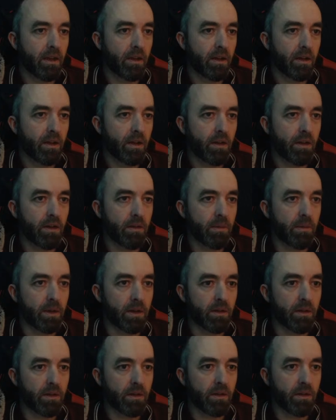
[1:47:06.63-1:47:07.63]
oh my
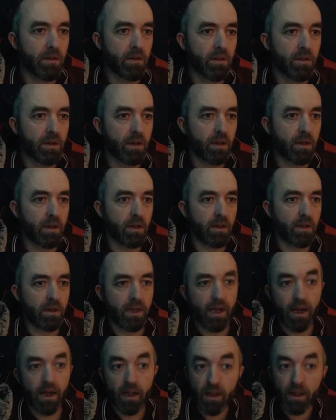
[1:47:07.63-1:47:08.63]
god,
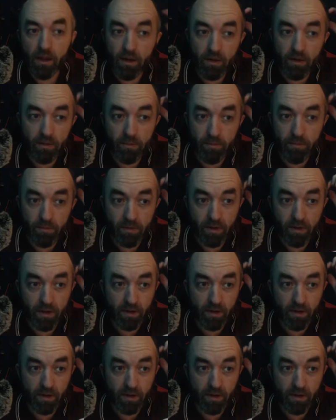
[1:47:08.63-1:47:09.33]
Callum.